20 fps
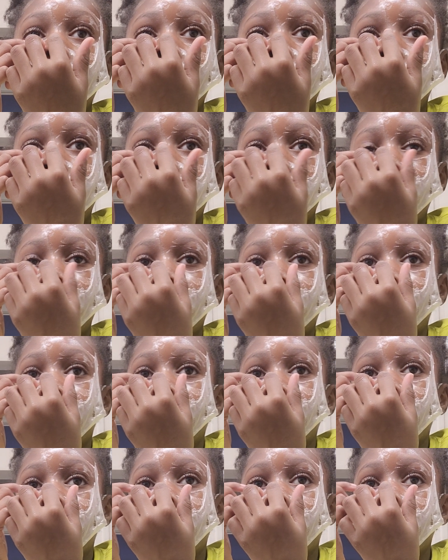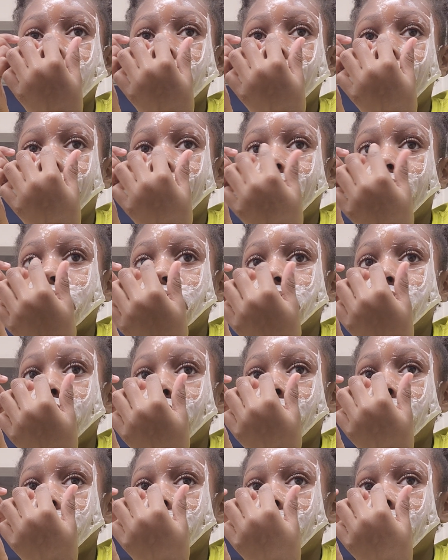I want a lot
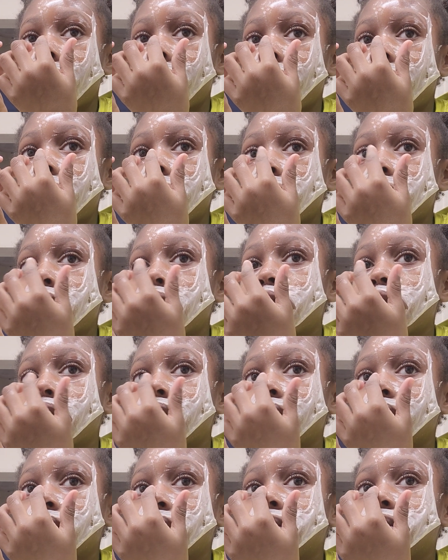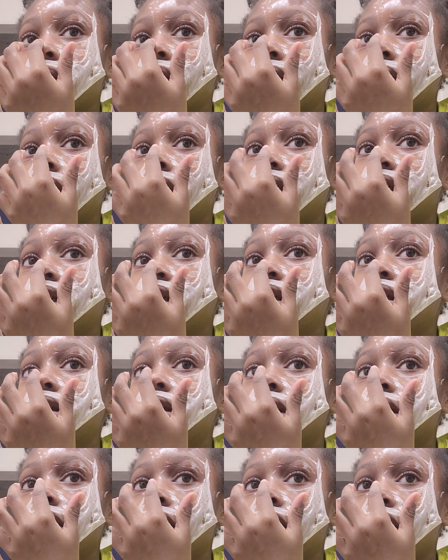for
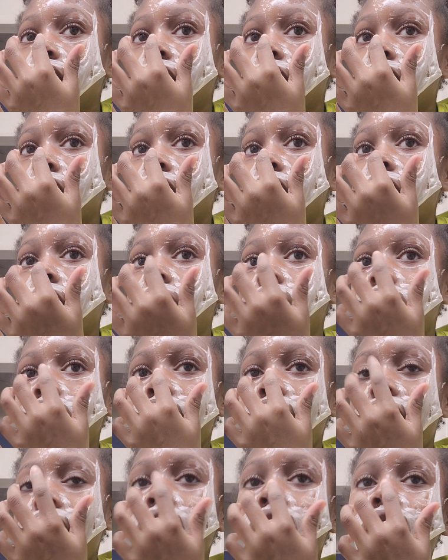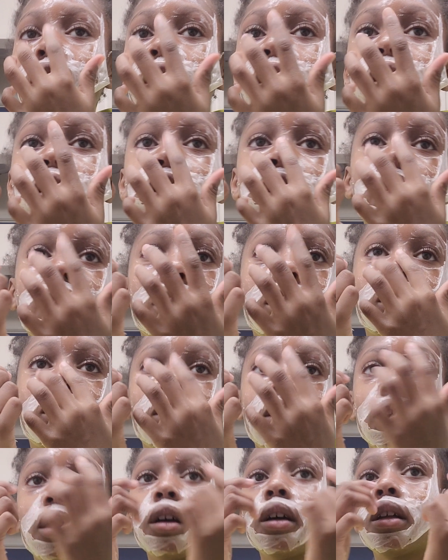Christmas. There's
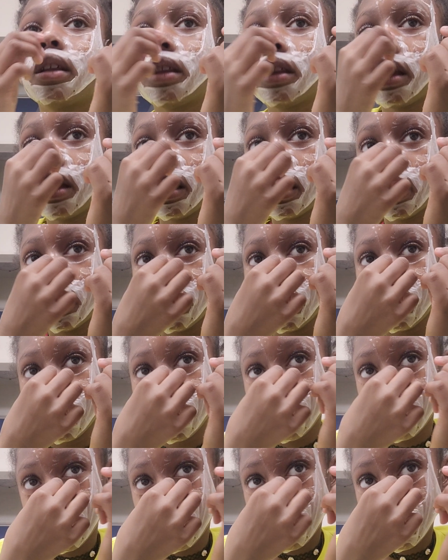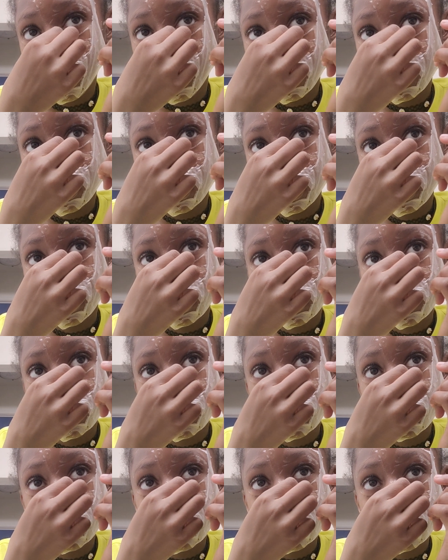one thing I
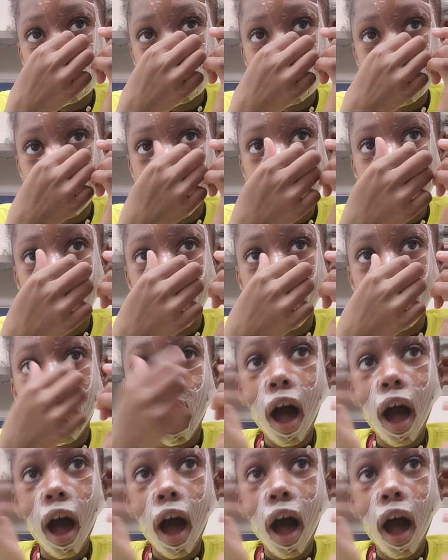need. Not.